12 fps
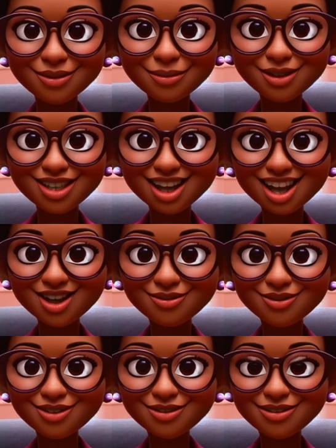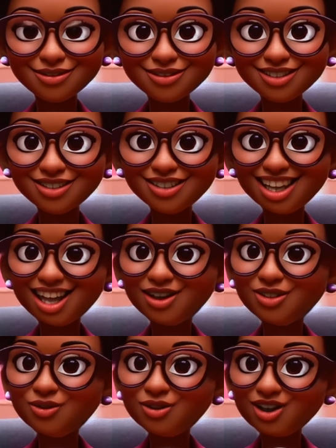Be careful. Stay
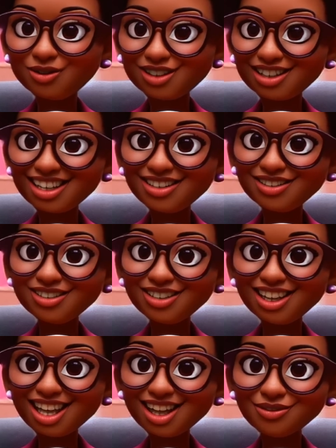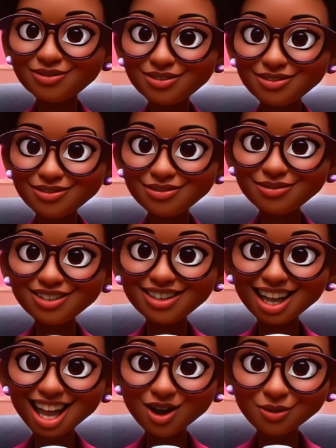on the road that leads to life.
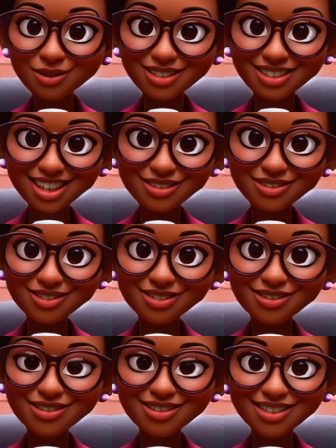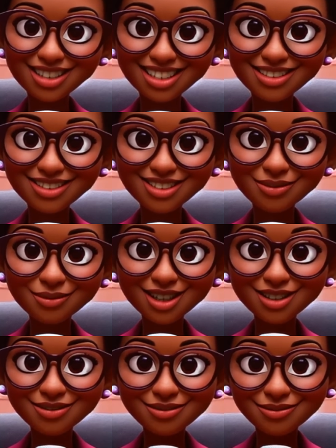Now, my sons, listen to
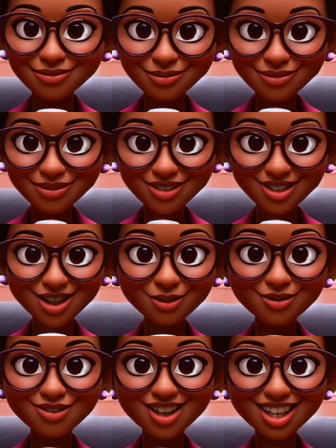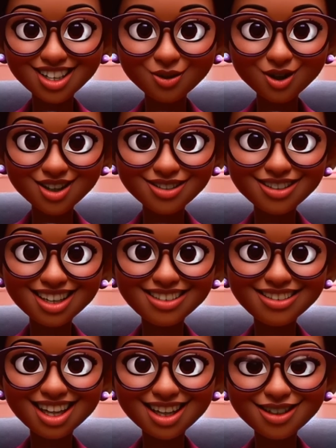me. Don't forget the words I
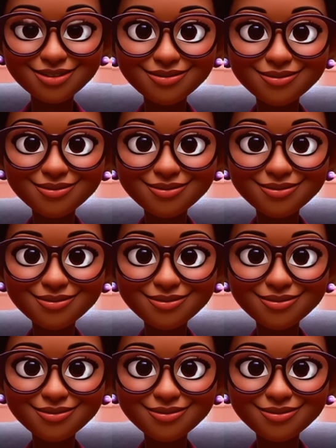say.